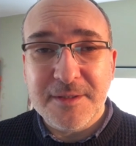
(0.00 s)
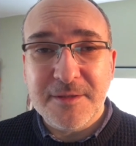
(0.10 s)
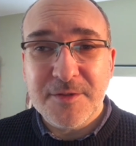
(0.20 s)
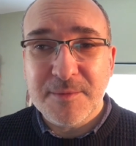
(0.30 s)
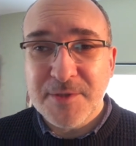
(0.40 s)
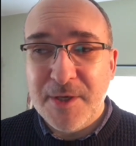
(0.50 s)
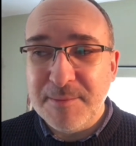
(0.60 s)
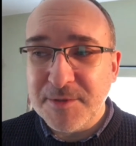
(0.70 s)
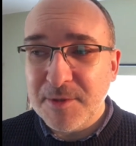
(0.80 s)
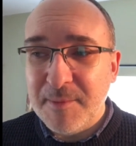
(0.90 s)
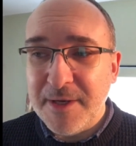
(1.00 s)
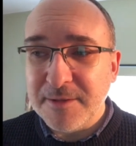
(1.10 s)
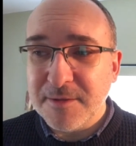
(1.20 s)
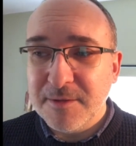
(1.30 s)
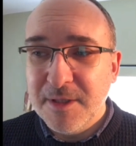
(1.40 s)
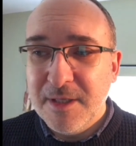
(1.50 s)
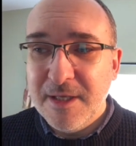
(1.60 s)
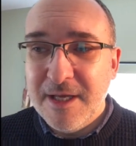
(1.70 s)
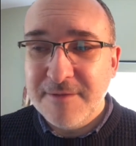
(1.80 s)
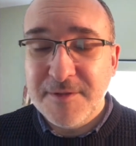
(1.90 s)
Sometimes I might
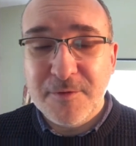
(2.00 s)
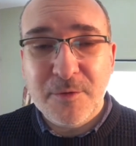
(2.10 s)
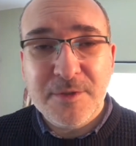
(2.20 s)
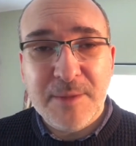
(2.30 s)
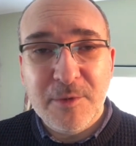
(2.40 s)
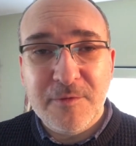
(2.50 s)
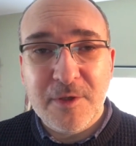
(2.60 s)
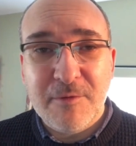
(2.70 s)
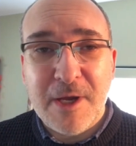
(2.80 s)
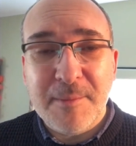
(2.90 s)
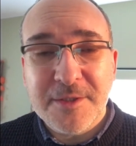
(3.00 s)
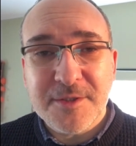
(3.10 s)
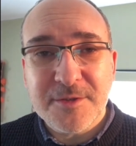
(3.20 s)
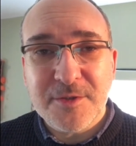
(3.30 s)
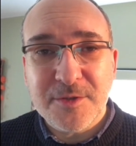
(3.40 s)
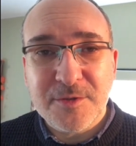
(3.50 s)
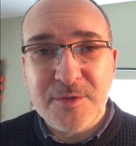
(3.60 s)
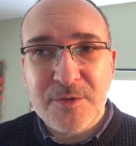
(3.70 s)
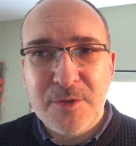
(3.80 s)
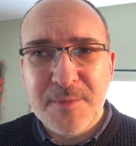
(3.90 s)
have difficulty moving around because there's just
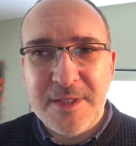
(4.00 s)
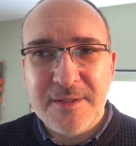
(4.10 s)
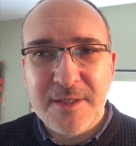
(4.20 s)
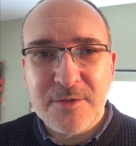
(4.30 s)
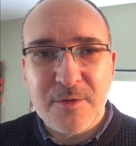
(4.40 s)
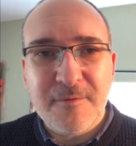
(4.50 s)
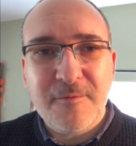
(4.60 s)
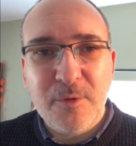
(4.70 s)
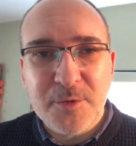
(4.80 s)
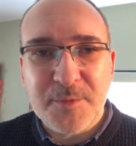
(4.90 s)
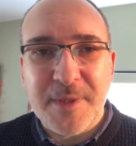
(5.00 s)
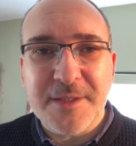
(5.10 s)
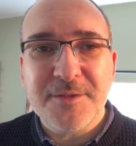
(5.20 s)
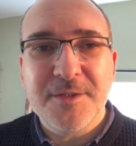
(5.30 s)
too many things on the floor space.